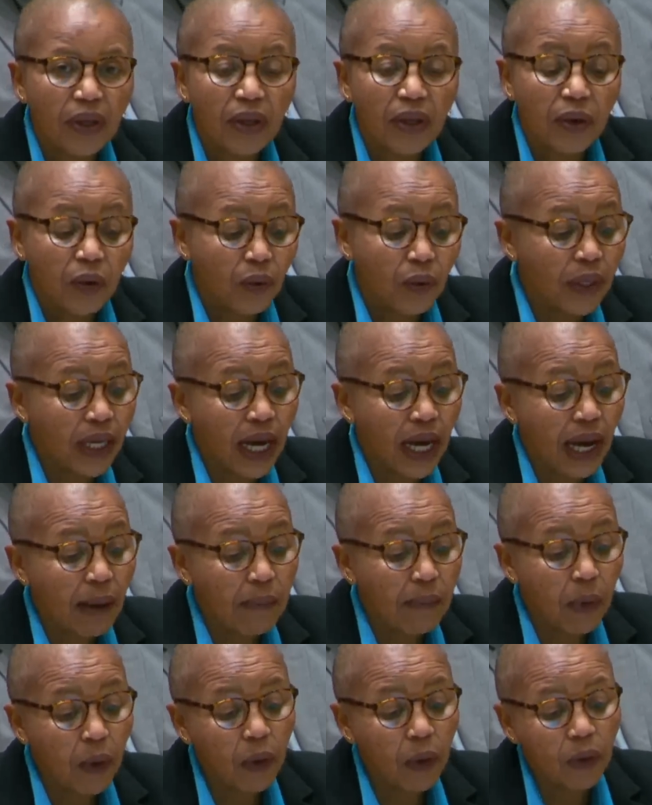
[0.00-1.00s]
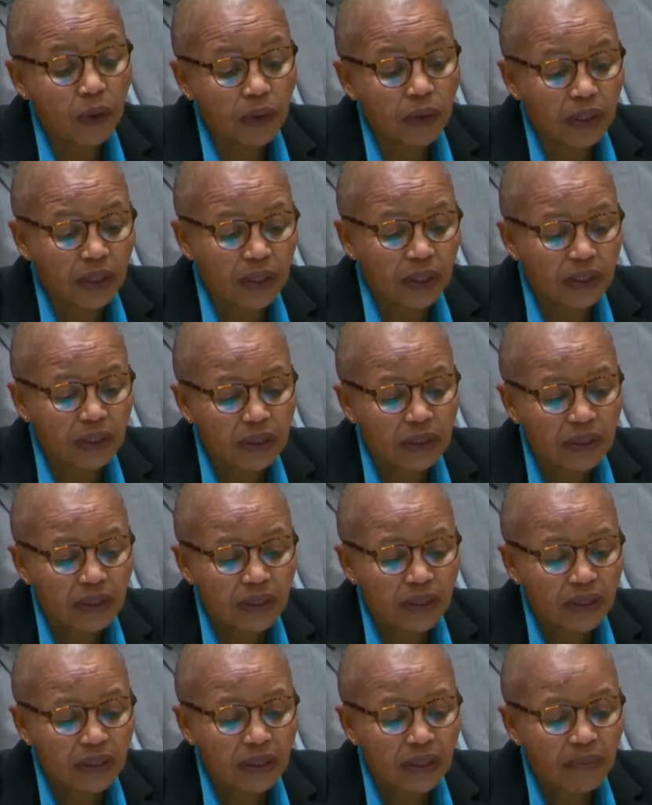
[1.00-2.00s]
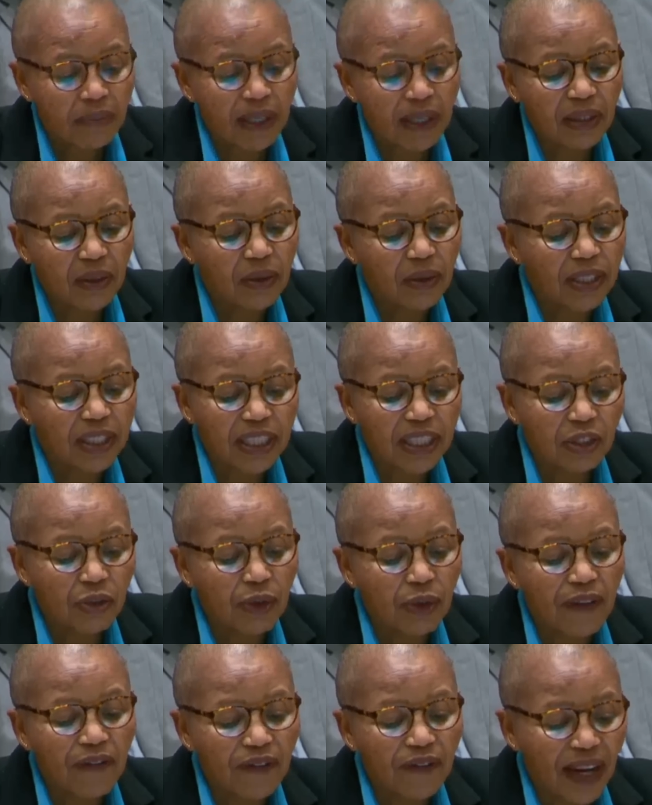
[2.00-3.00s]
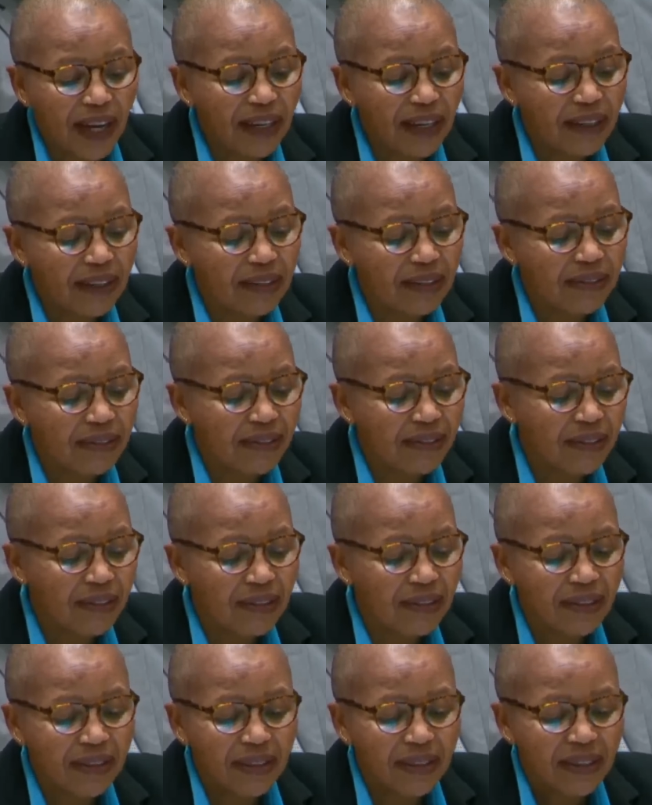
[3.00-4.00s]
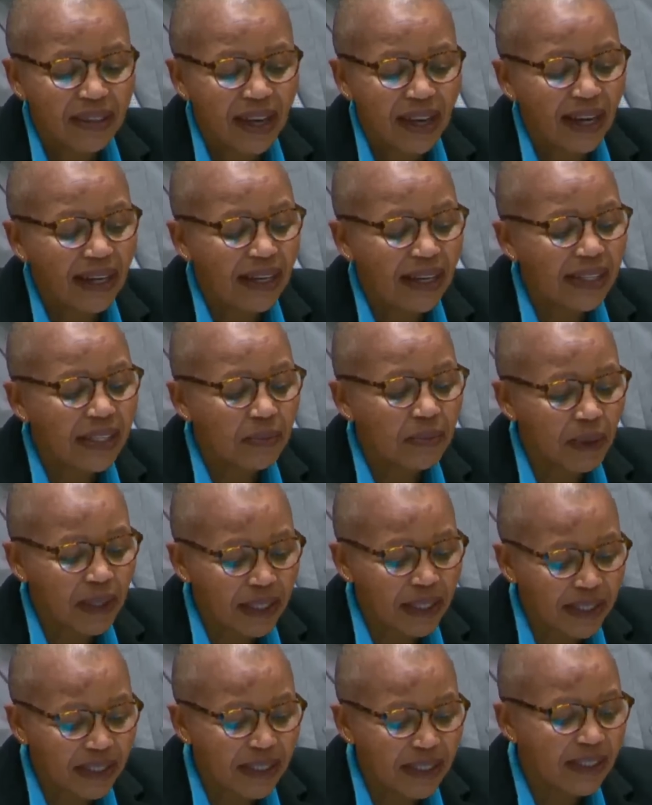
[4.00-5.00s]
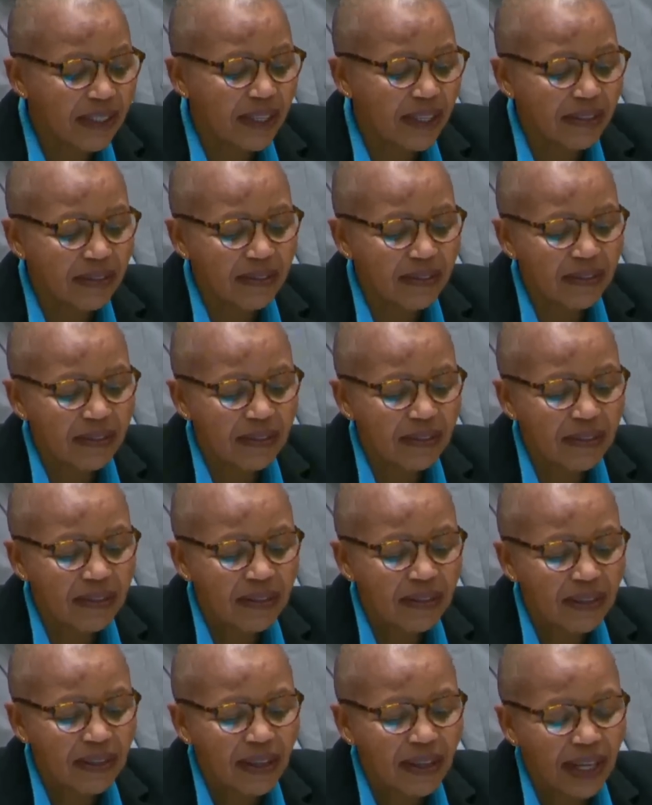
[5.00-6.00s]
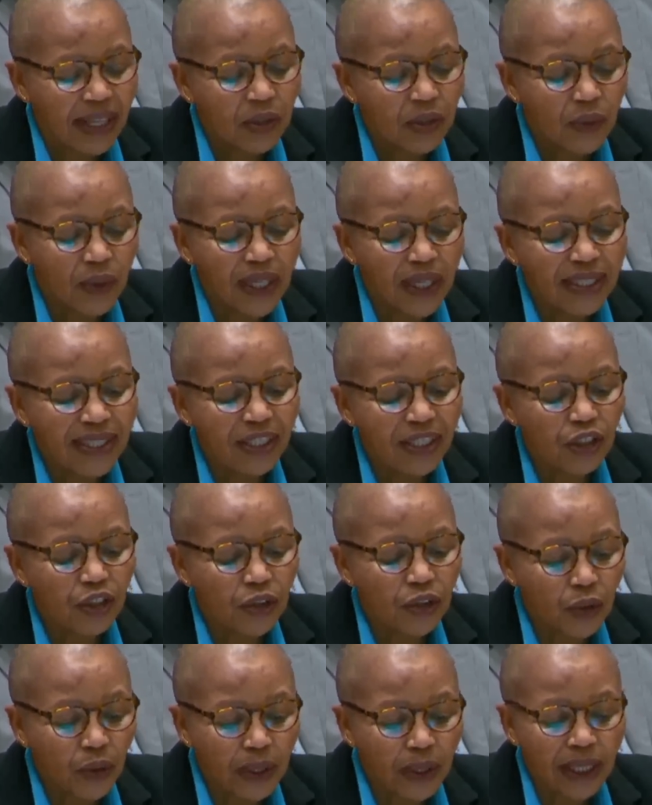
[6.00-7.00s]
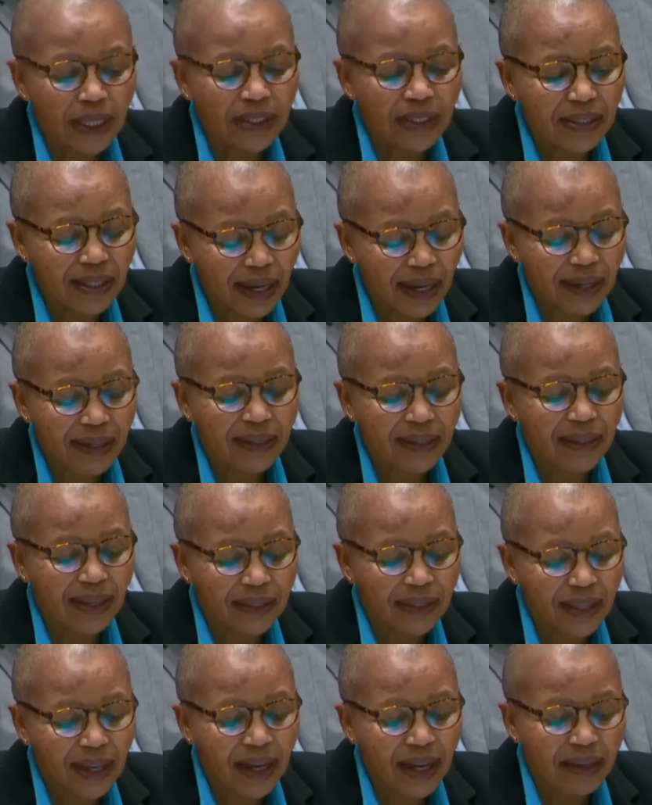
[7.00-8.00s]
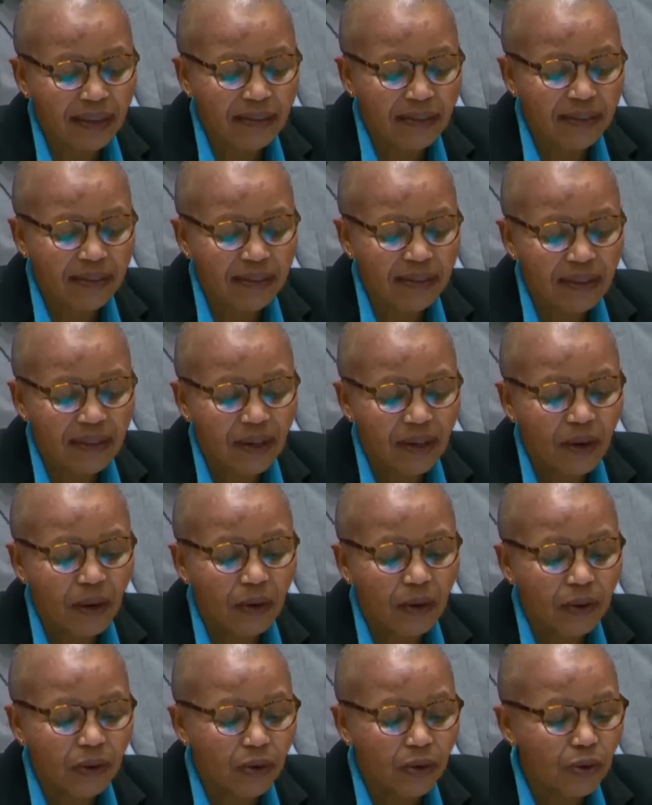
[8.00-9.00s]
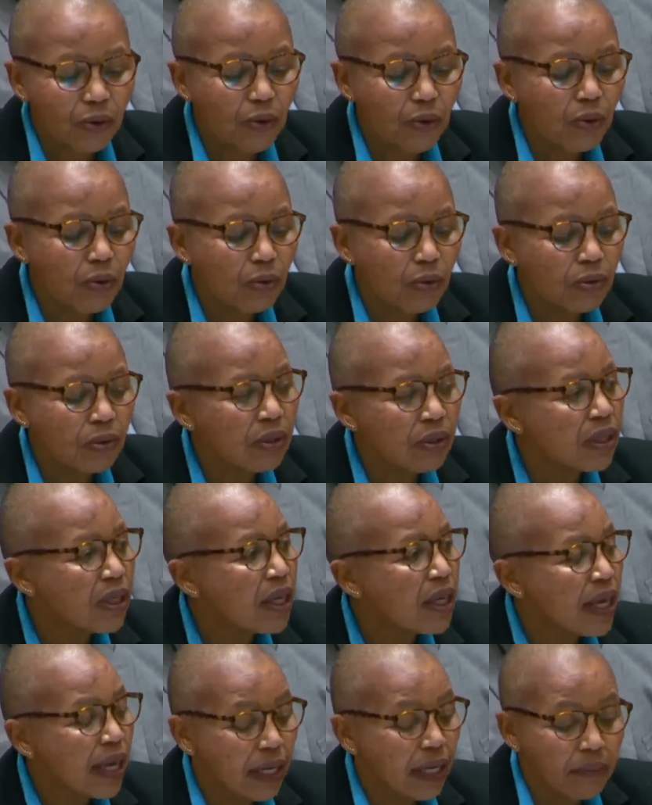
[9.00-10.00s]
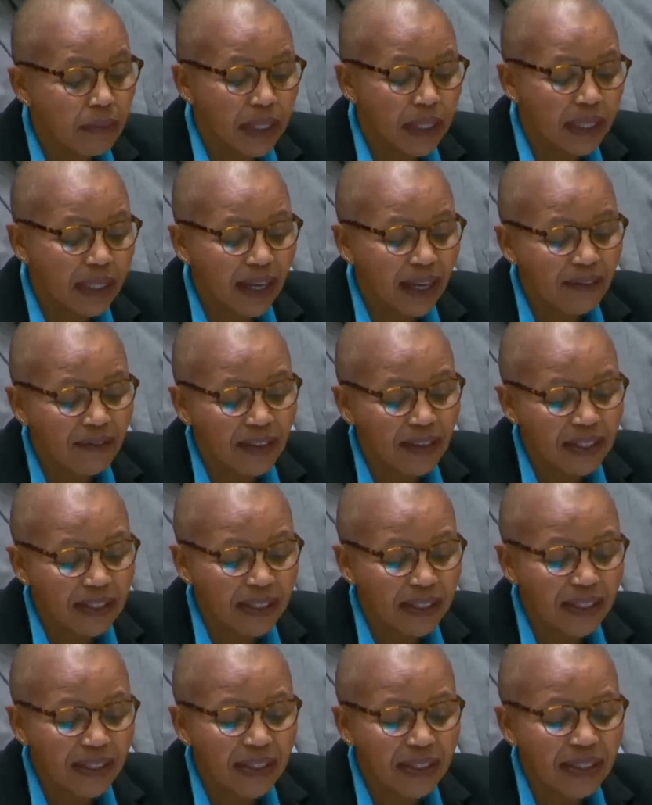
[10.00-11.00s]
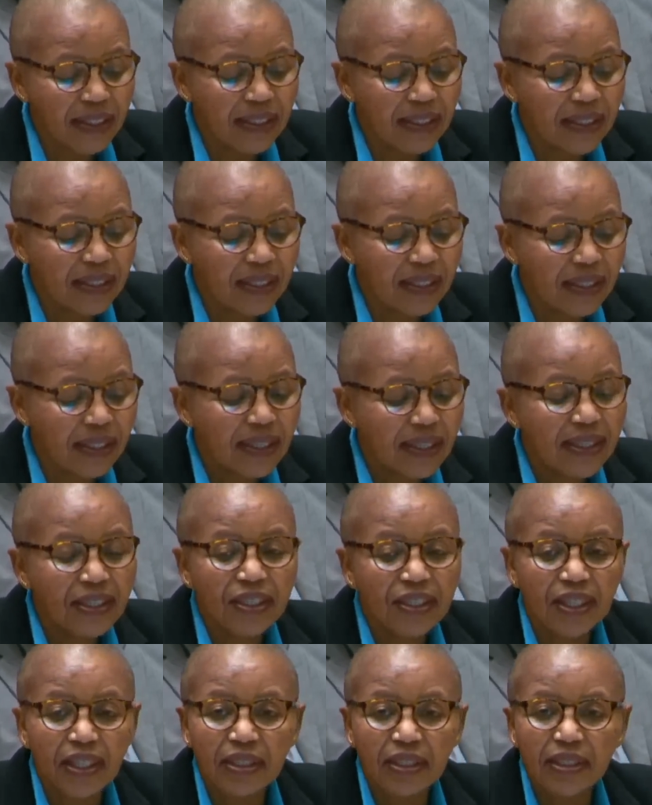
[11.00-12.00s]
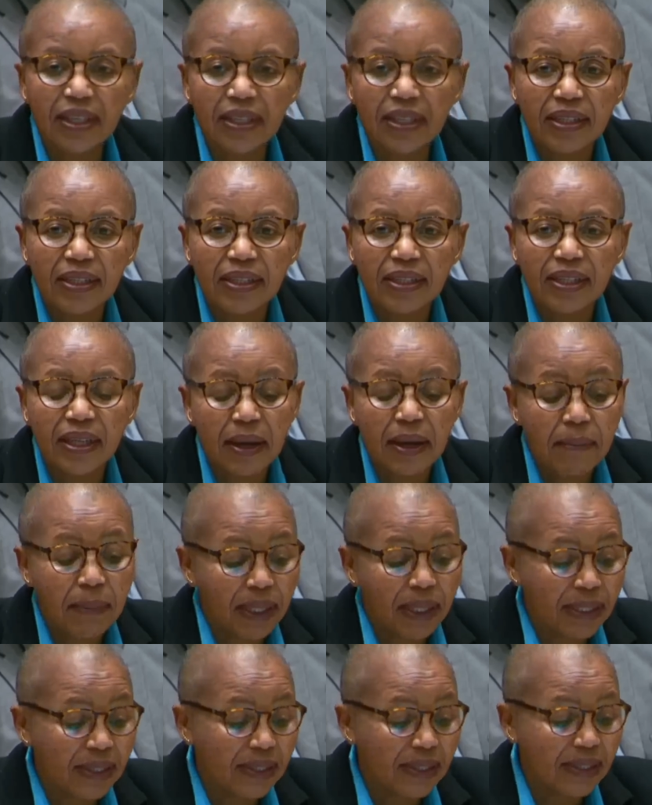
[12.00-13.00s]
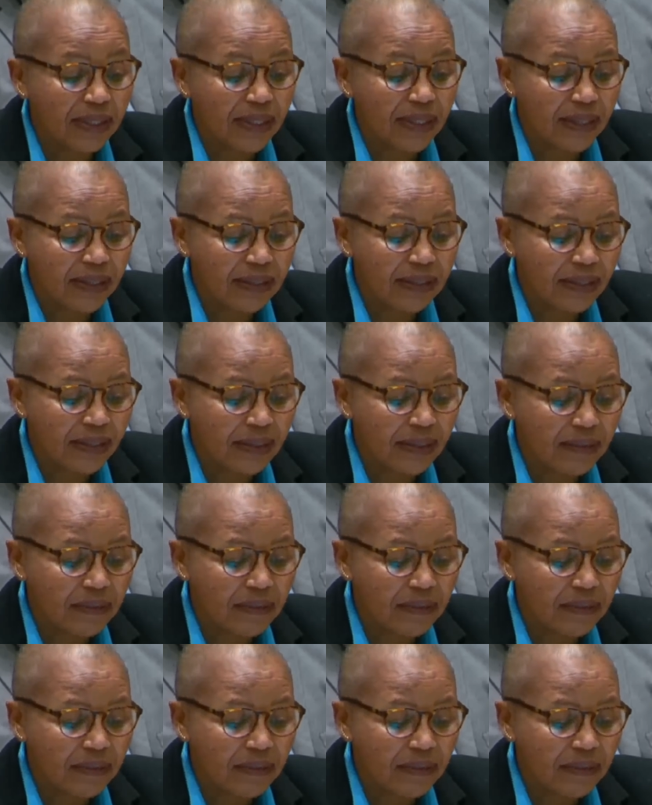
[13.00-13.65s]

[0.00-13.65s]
We are appalled by the continuing violence against Palestinians, as well as the shocking targeted attacks on schools and medical facilities sheltering Palestinians.